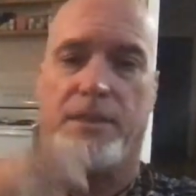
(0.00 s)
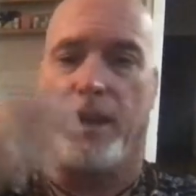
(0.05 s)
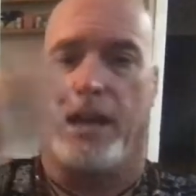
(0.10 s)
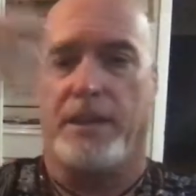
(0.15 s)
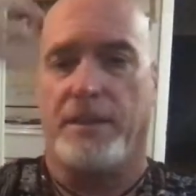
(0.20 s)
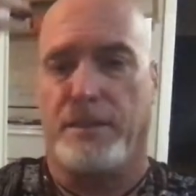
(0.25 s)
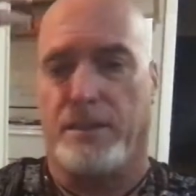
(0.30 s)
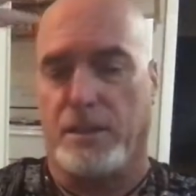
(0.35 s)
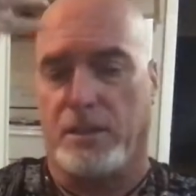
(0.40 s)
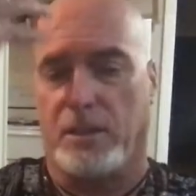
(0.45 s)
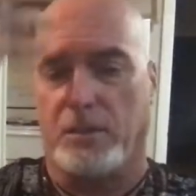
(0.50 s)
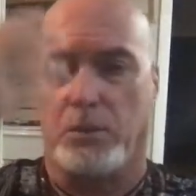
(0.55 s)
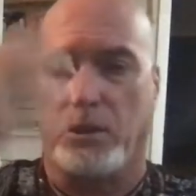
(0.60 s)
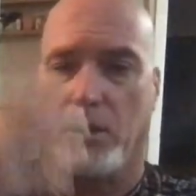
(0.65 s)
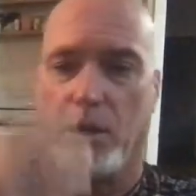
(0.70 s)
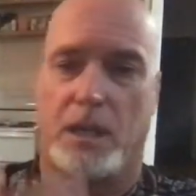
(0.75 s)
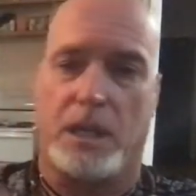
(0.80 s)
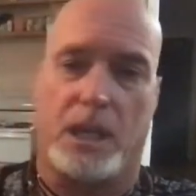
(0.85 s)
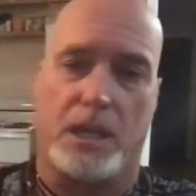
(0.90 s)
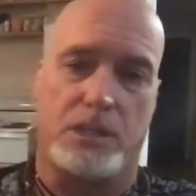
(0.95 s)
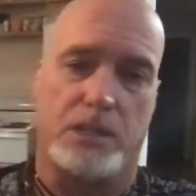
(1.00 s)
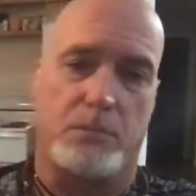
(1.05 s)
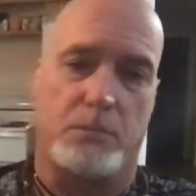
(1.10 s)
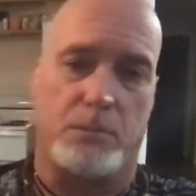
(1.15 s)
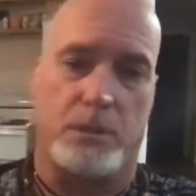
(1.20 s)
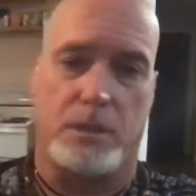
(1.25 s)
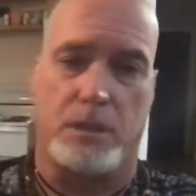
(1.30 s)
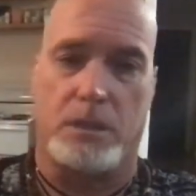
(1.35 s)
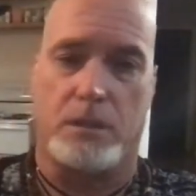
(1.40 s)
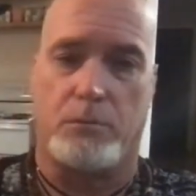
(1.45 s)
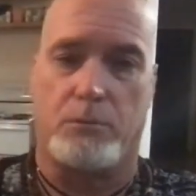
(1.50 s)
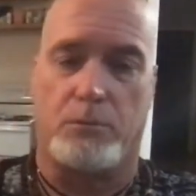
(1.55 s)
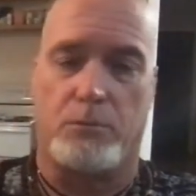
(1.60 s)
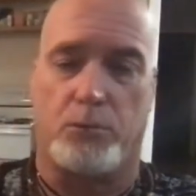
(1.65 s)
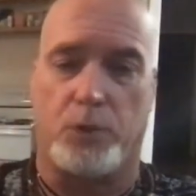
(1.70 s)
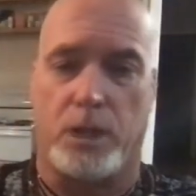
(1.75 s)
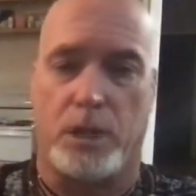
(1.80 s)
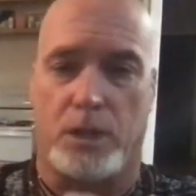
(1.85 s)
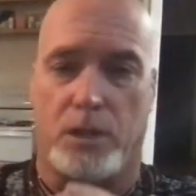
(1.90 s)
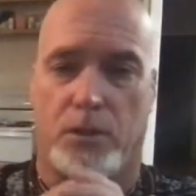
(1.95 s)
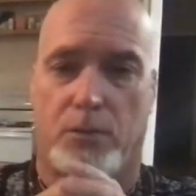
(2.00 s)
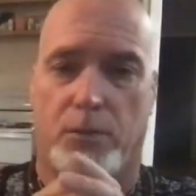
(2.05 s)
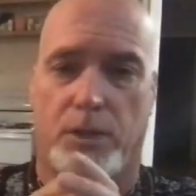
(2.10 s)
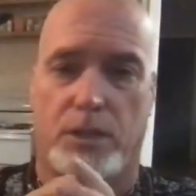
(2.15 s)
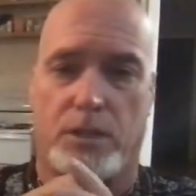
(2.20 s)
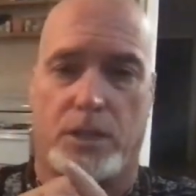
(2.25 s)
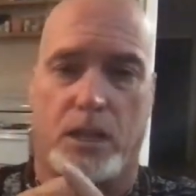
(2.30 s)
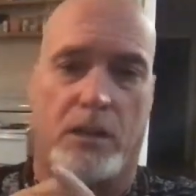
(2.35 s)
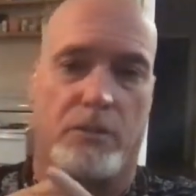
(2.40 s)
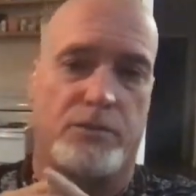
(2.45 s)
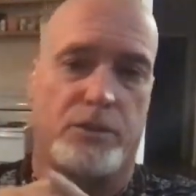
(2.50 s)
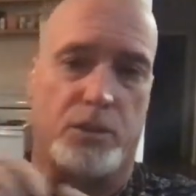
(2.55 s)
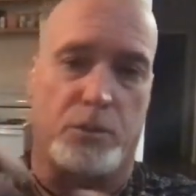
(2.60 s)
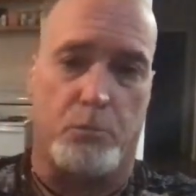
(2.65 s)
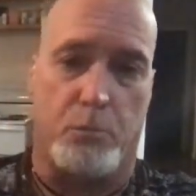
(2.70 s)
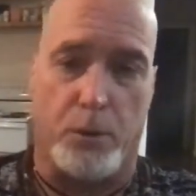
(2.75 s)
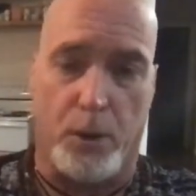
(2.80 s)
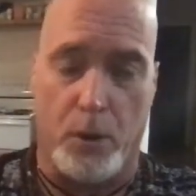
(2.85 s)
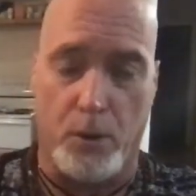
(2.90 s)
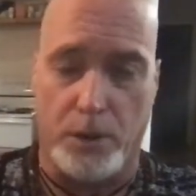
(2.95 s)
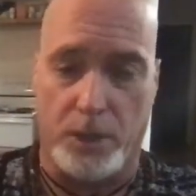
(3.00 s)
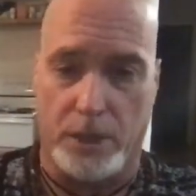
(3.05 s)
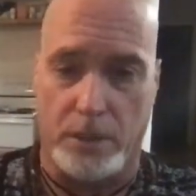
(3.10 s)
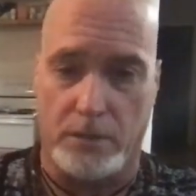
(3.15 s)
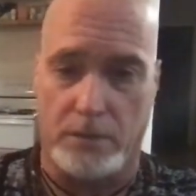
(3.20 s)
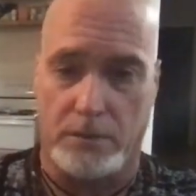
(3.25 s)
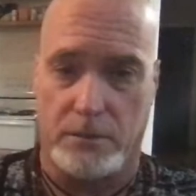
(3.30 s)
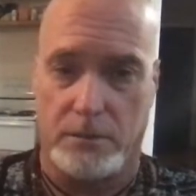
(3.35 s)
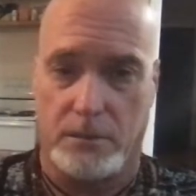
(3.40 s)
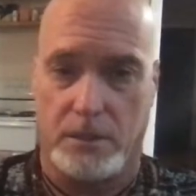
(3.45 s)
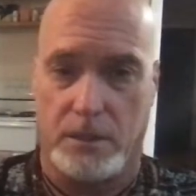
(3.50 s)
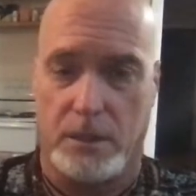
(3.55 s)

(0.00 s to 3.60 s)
then the communication between the three selves is broken.